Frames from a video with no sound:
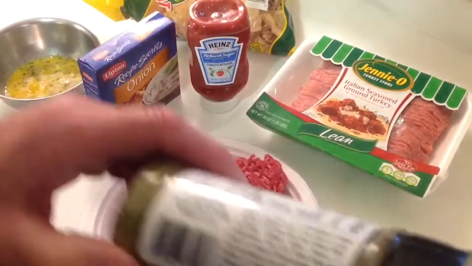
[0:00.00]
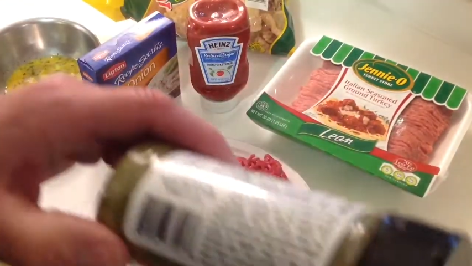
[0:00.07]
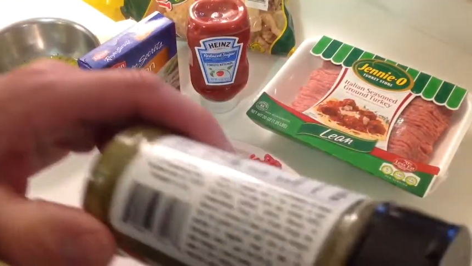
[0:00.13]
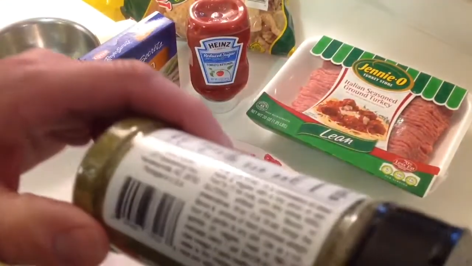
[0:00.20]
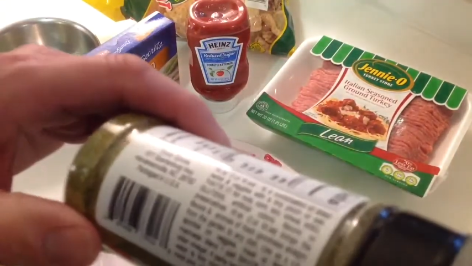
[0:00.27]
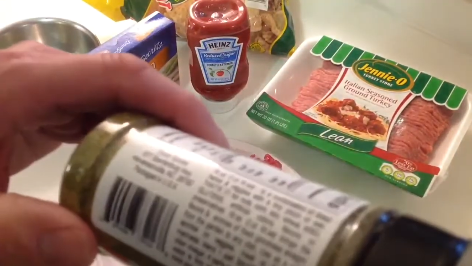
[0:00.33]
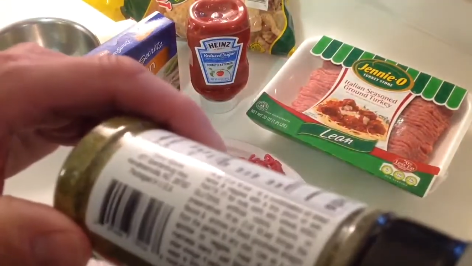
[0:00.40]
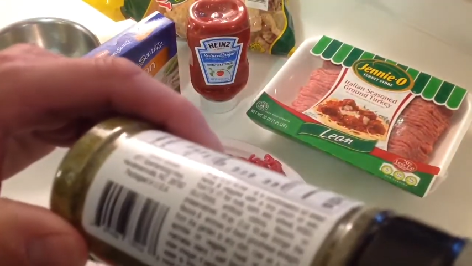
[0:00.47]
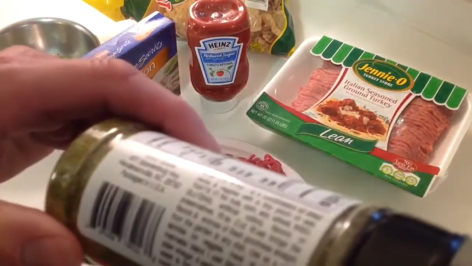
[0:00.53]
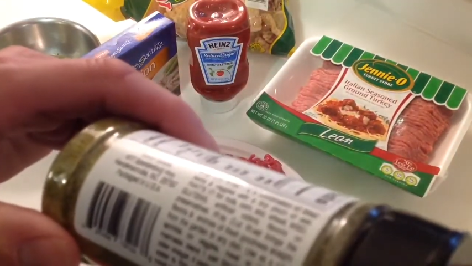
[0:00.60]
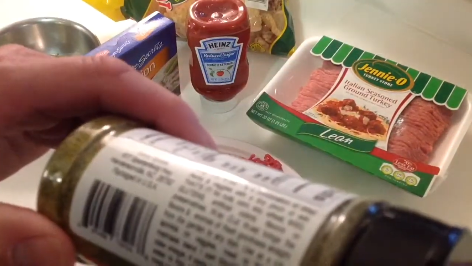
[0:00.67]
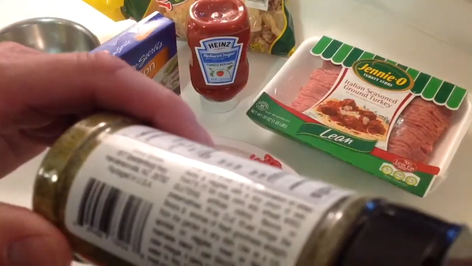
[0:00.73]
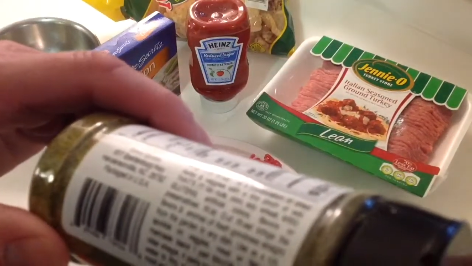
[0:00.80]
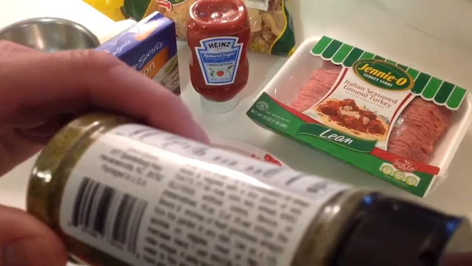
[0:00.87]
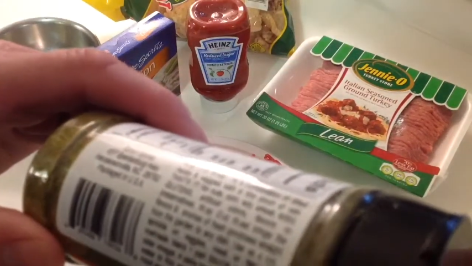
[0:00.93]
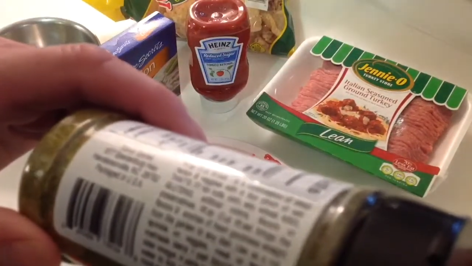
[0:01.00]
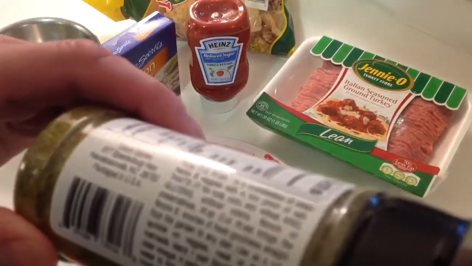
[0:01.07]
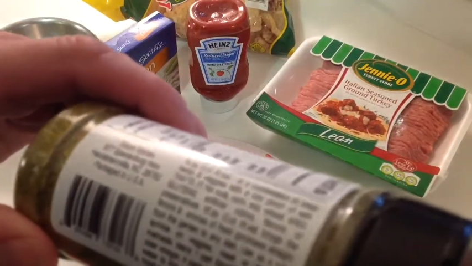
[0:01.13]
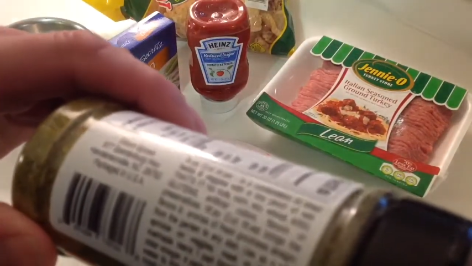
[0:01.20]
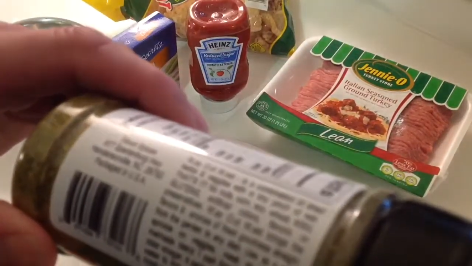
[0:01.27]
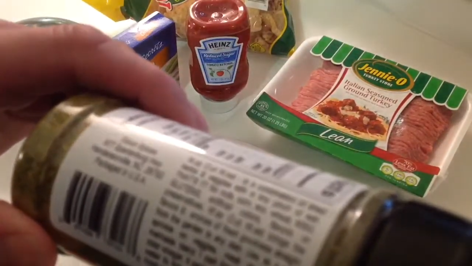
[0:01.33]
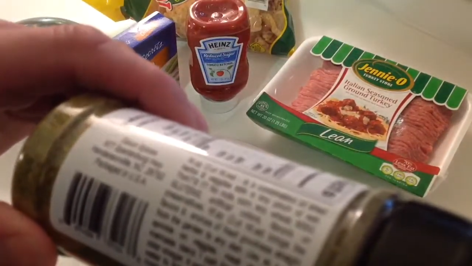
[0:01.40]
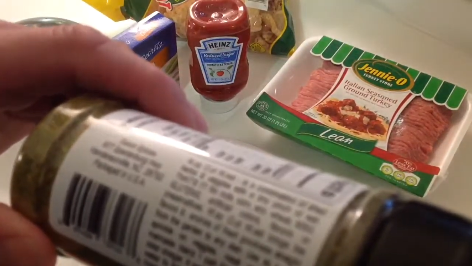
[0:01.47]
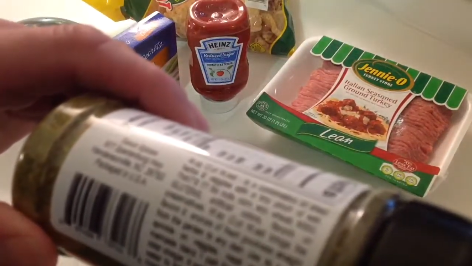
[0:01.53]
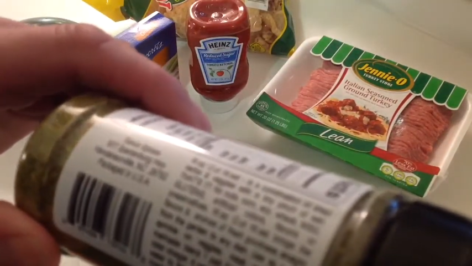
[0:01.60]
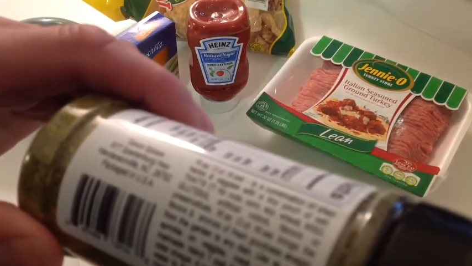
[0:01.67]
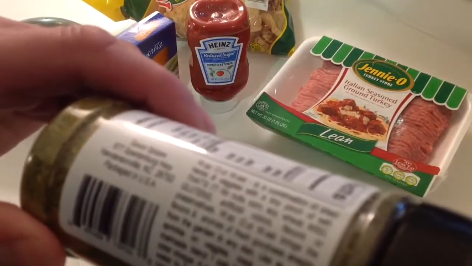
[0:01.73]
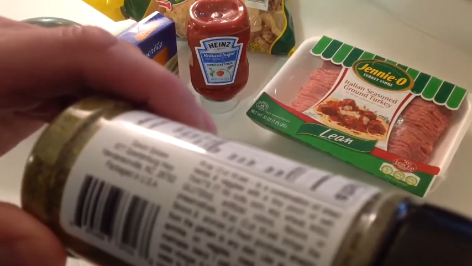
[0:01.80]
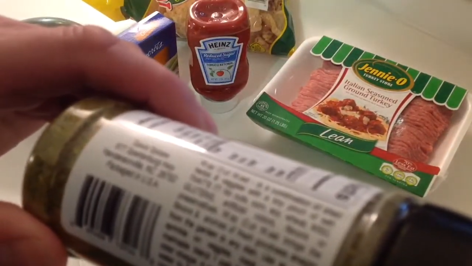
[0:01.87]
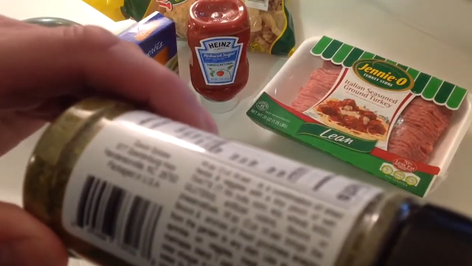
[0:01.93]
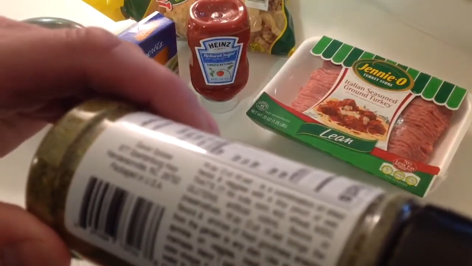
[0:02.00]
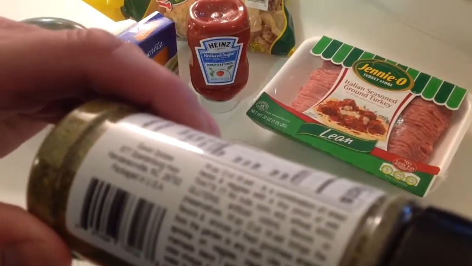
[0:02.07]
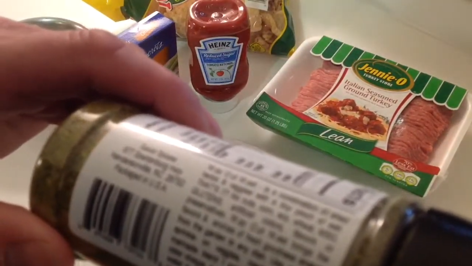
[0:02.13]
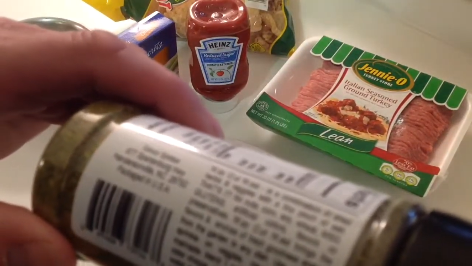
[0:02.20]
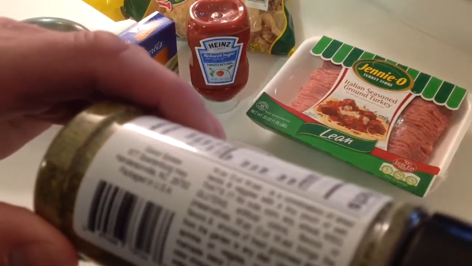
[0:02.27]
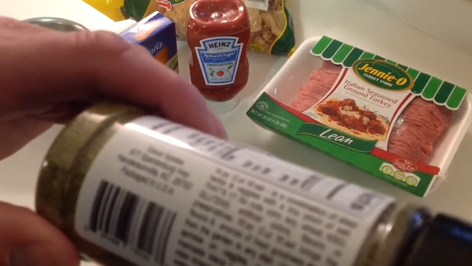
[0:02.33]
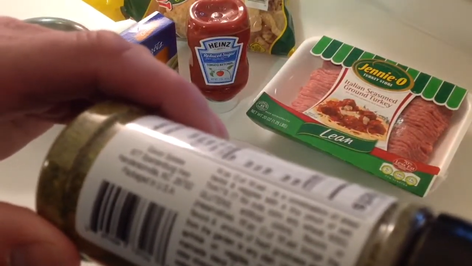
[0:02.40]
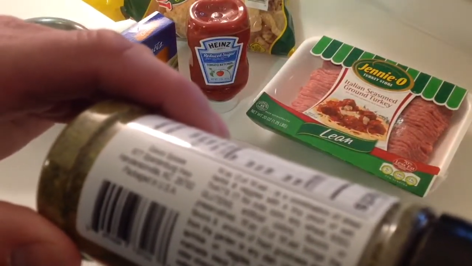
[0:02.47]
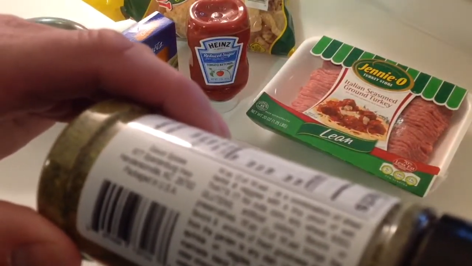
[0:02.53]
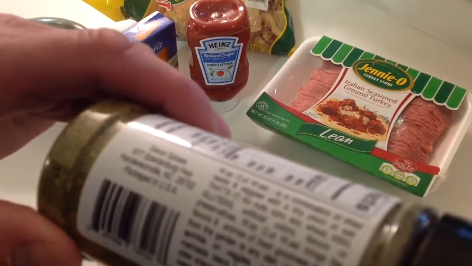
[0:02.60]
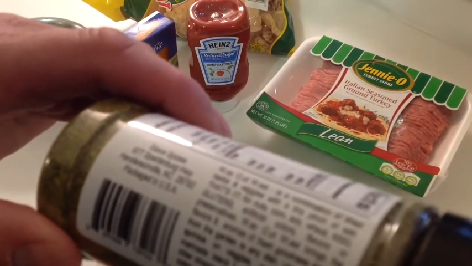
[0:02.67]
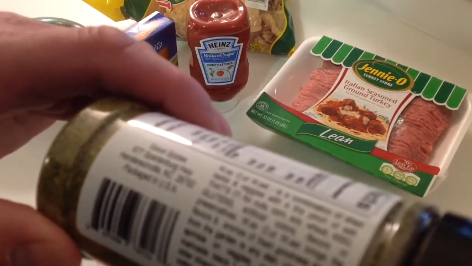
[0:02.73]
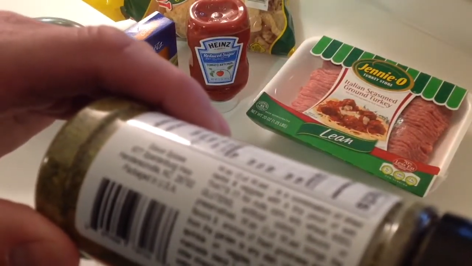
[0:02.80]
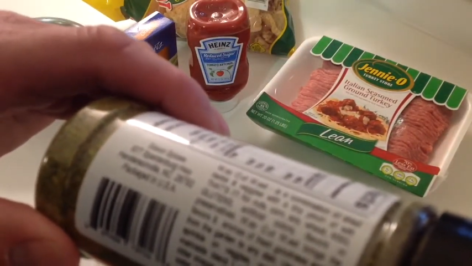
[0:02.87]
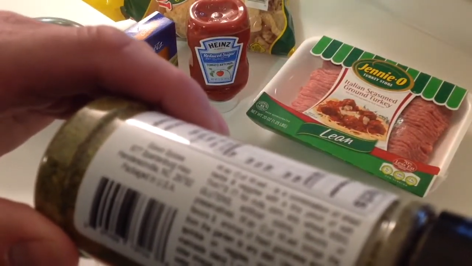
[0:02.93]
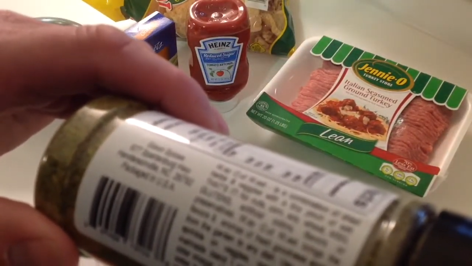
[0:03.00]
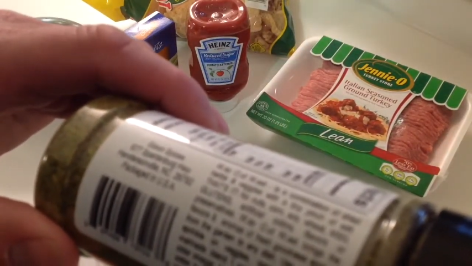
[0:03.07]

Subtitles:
(no speaker visible)